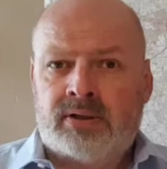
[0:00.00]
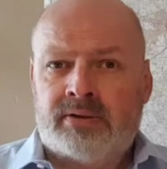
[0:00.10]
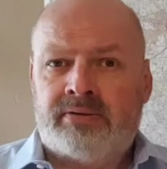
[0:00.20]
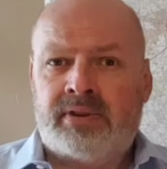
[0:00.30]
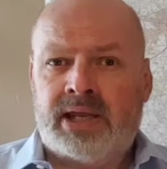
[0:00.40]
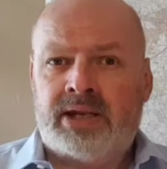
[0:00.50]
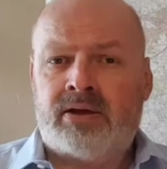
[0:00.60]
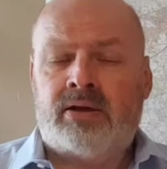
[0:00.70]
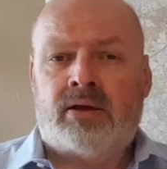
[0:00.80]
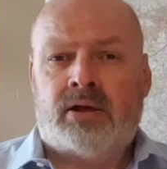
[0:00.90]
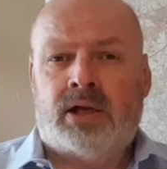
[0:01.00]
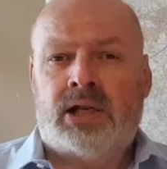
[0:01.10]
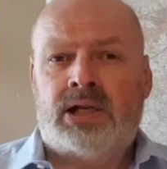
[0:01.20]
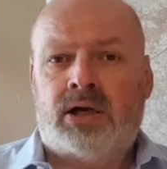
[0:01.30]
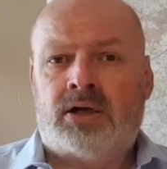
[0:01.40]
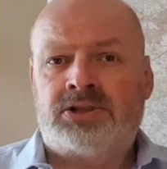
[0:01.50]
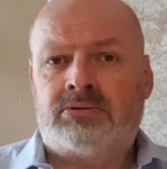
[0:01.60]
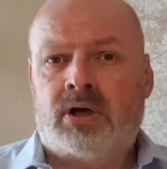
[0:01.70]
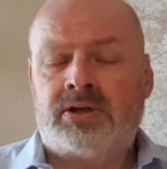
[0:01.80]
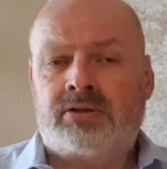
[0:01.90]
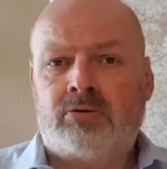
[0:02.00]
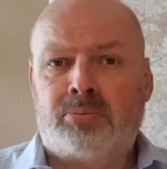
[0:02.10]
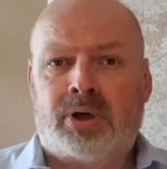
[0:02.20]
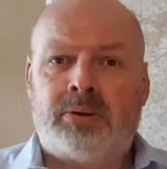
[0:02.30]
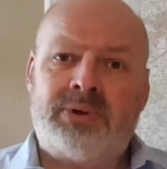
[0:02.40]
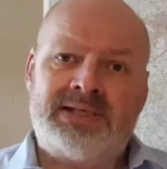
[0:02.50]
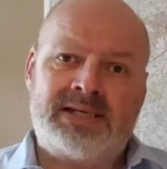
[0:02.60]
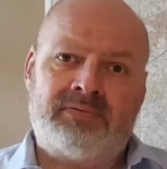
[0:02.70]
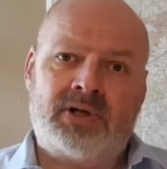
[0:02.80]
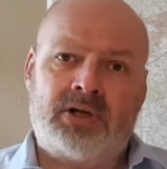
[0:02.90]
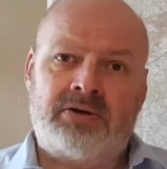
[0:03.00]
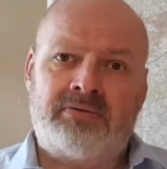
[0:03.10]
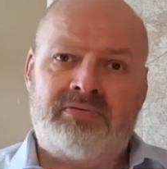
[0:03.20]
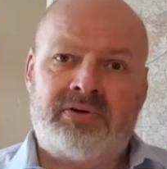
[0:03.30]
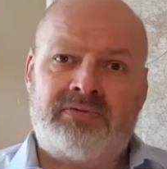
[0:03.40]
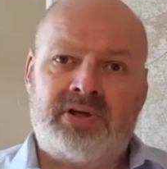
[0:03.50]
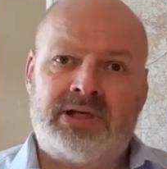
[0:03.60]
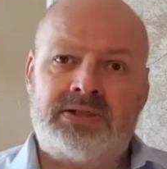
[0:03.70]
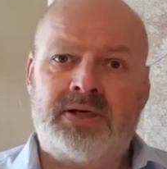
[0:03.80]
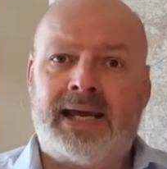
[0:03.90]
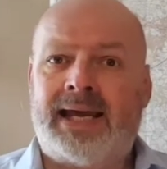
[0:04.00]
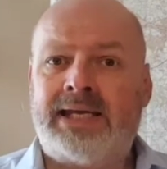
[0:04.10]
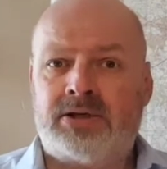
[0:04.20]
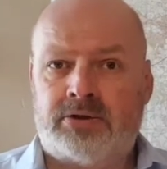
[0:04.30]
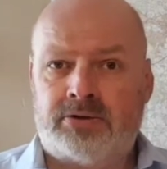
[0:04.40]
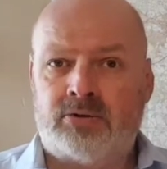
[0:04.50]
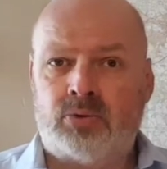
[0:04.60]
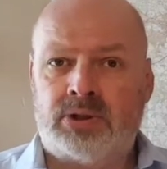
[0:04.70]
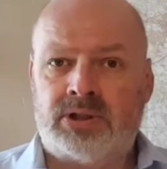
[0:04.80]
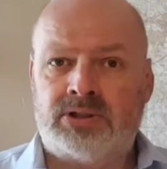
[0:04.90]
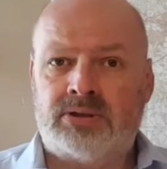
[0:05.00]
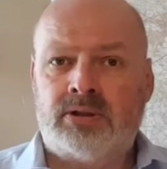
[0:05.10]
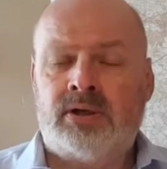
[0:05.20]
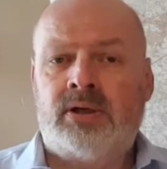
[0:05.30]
Then a larger article might be 750 to 800 words.